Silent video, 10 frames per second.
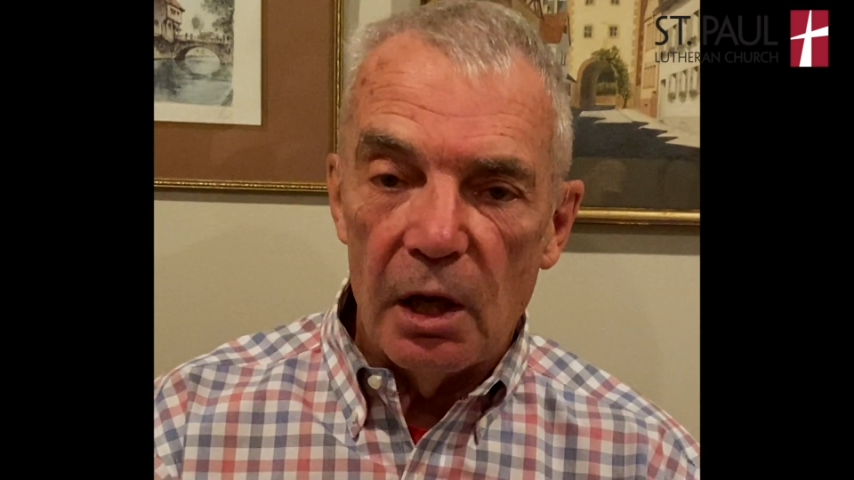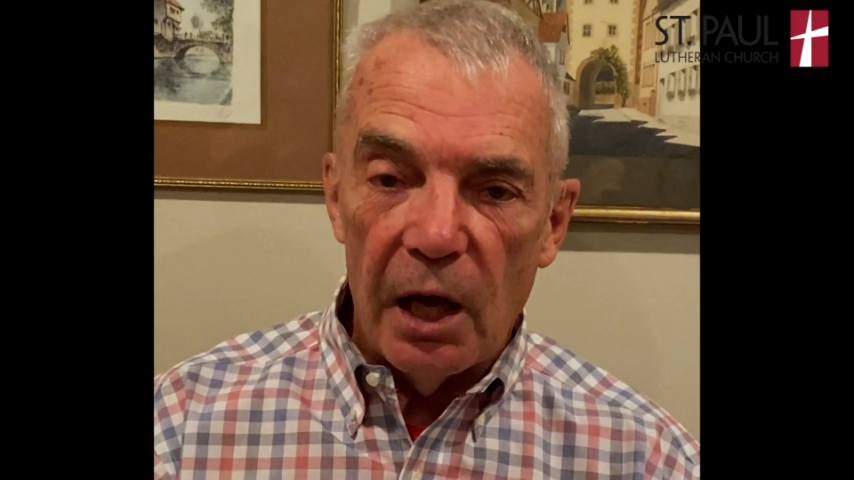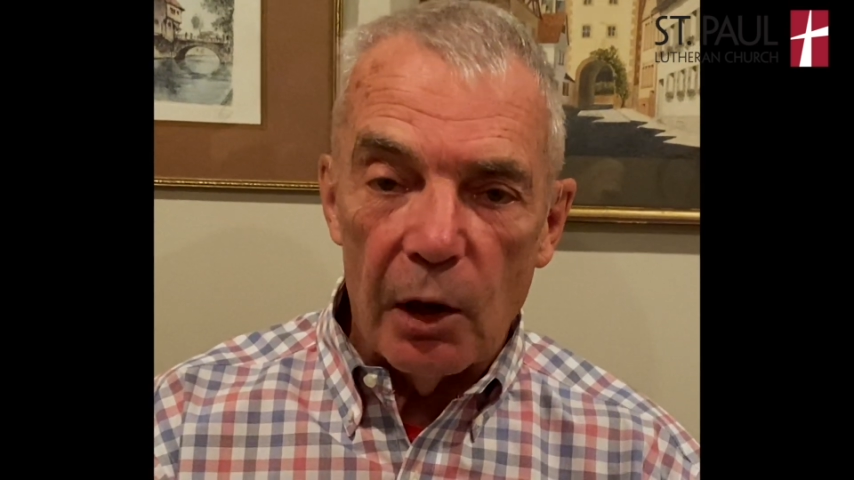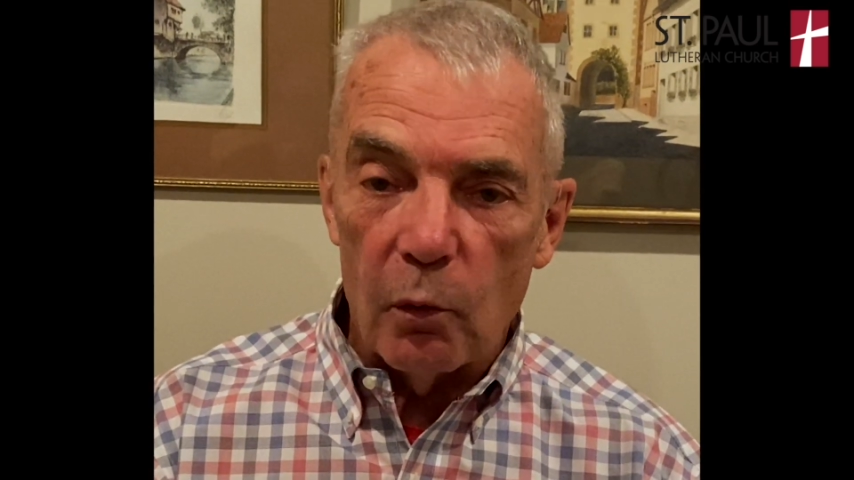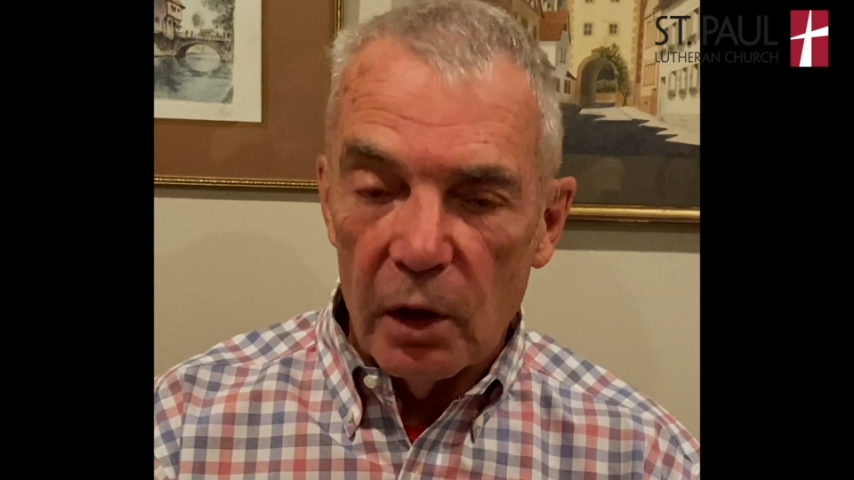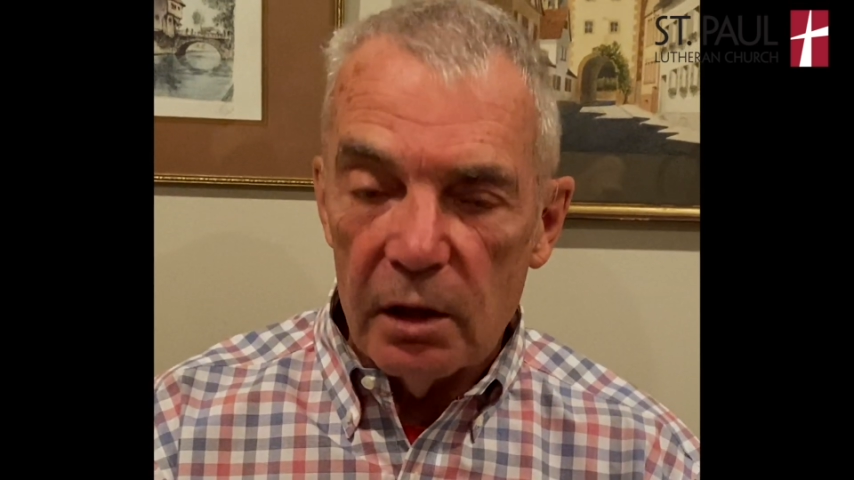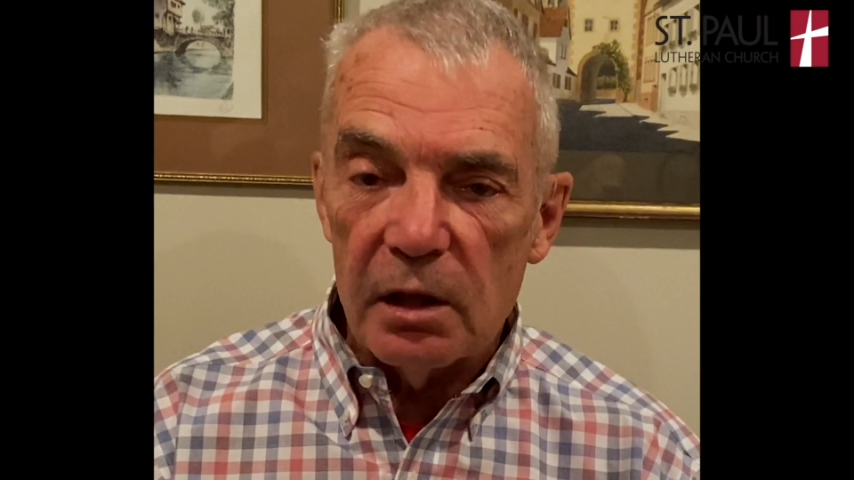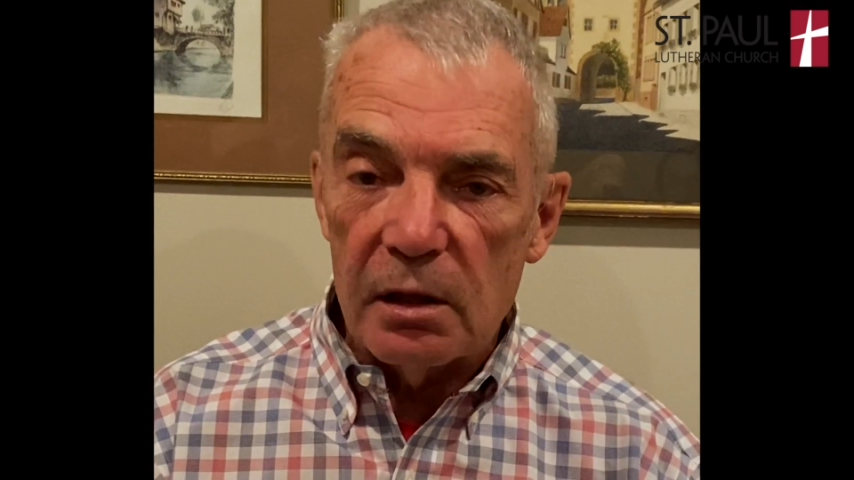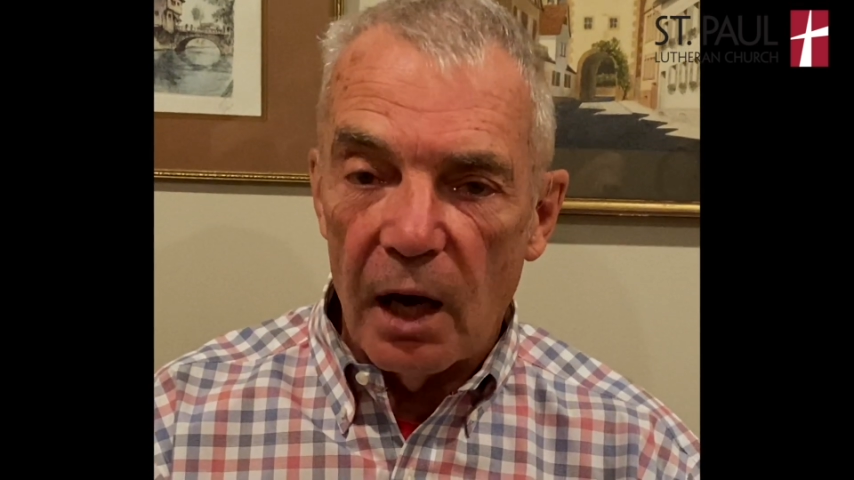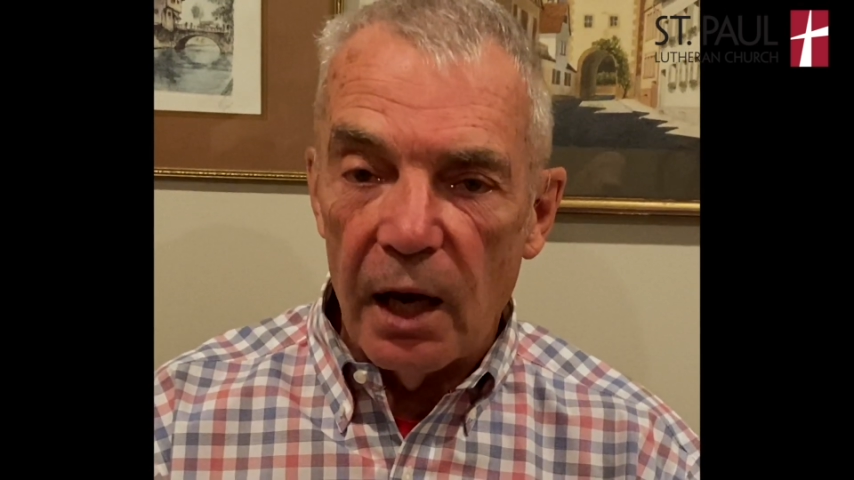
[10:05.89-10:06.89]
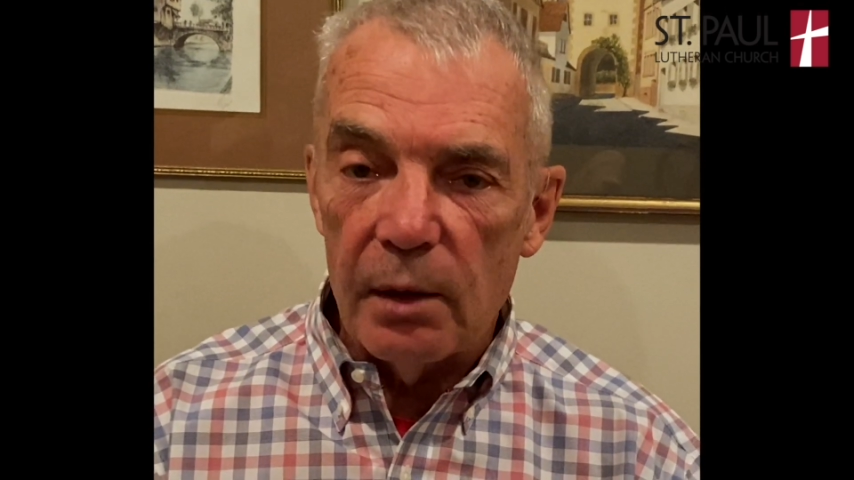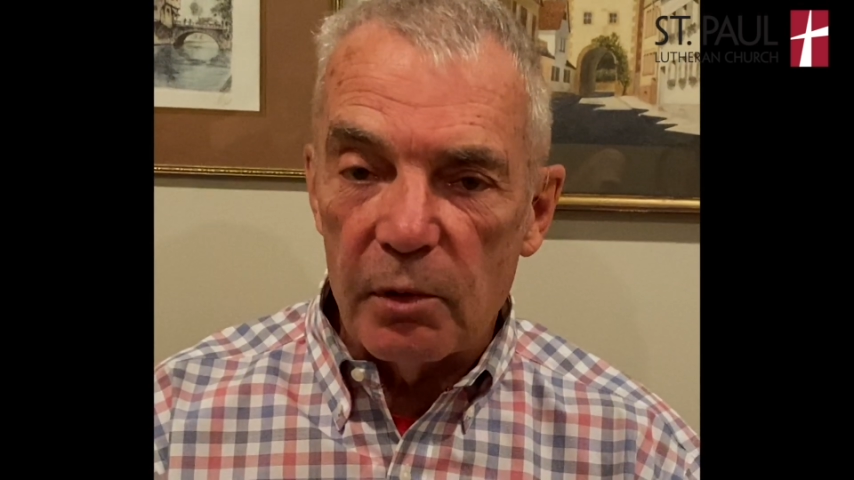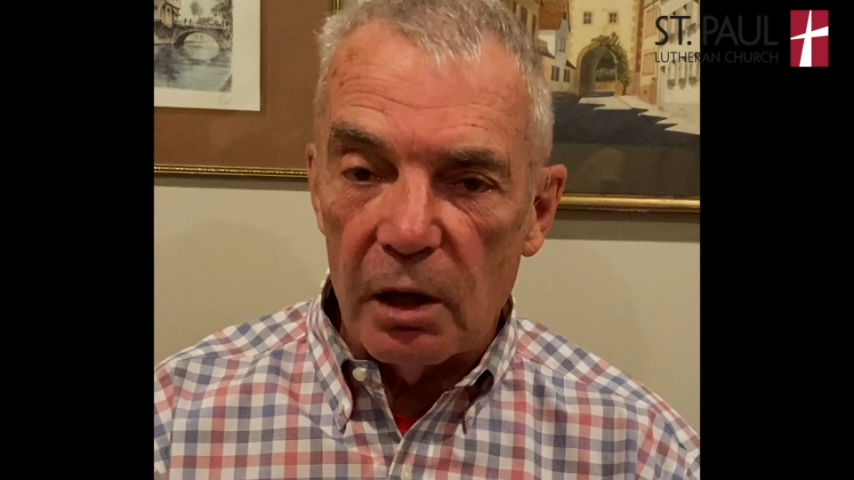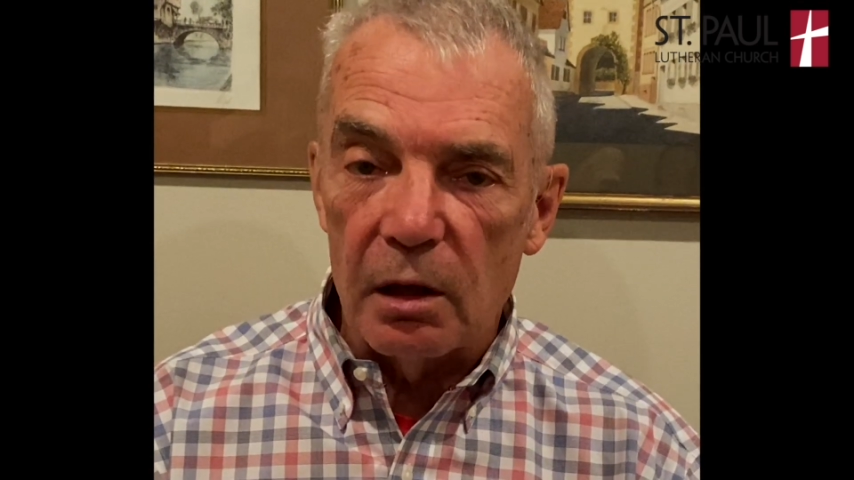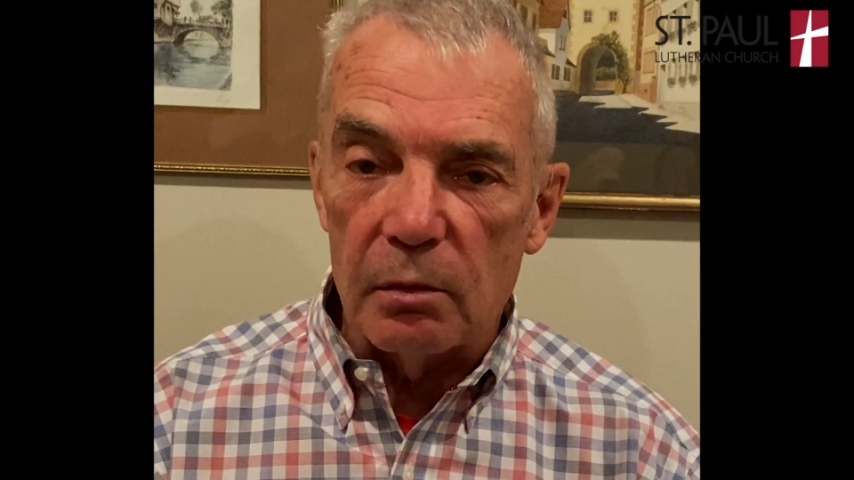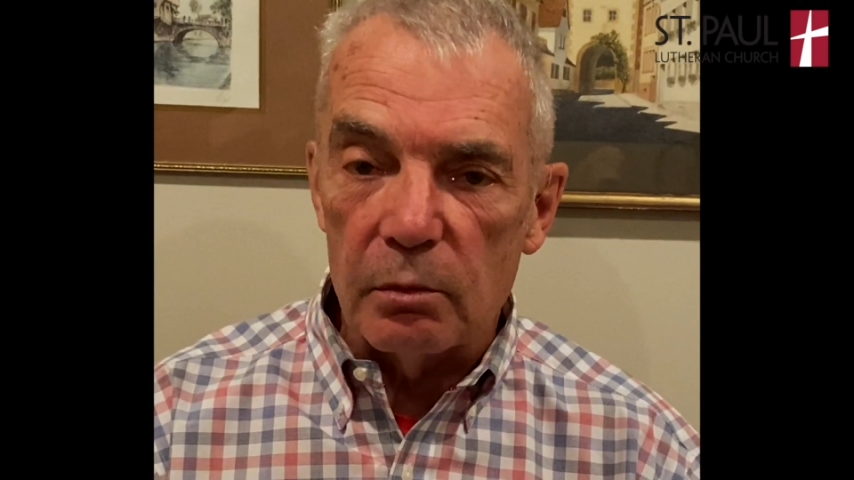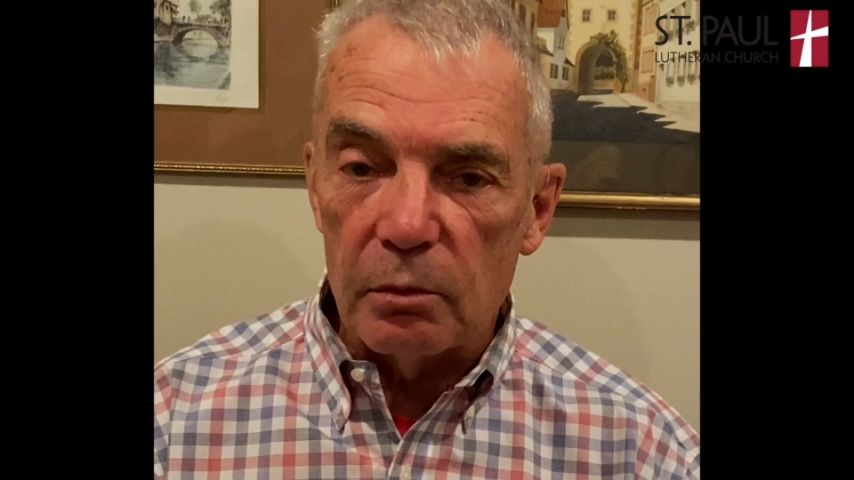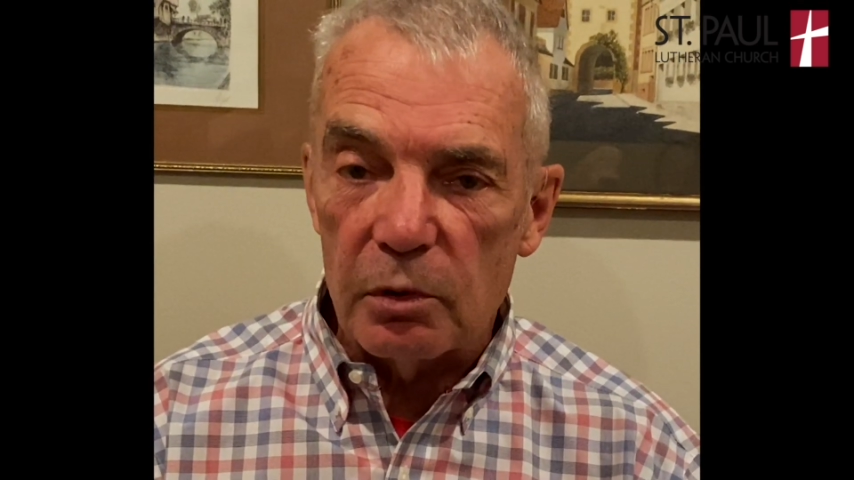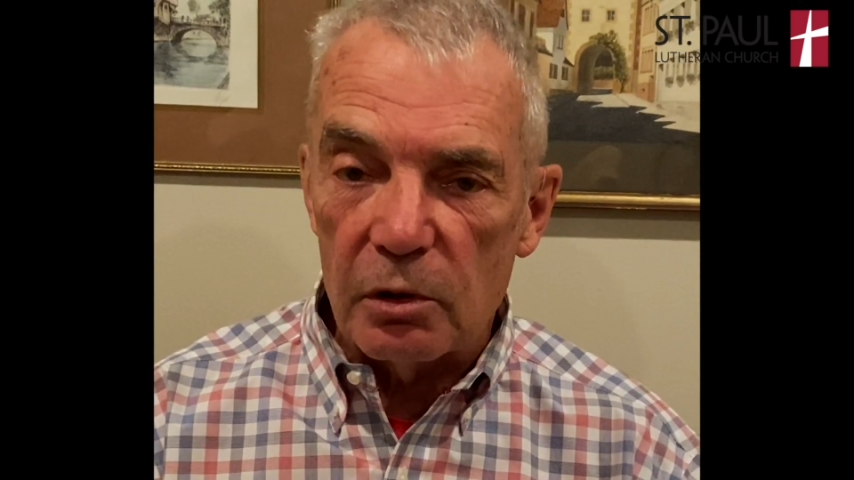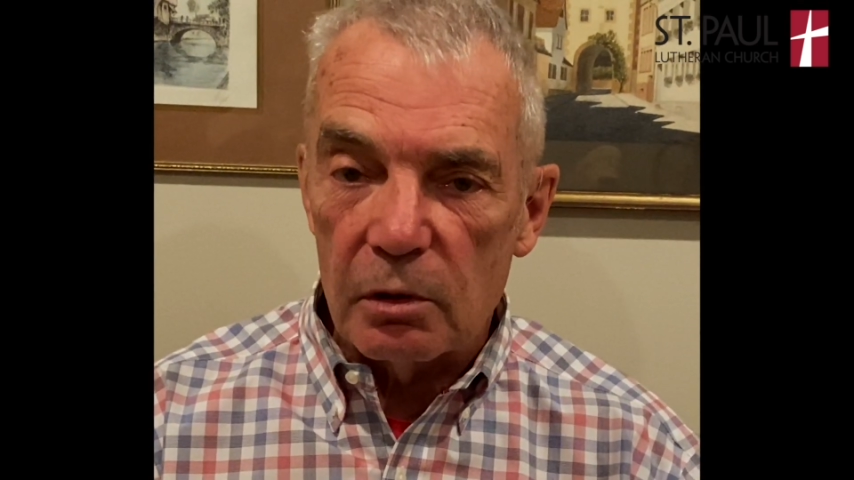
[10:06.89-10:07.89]
And when the time
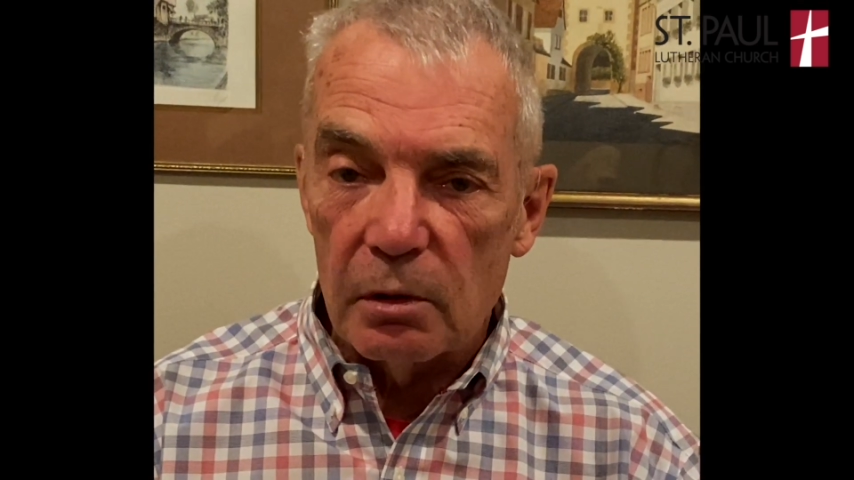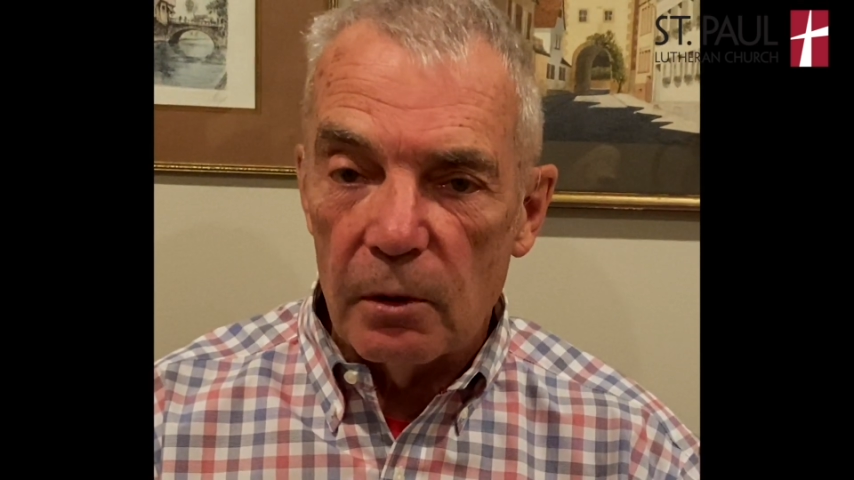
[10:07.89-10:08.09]
comes,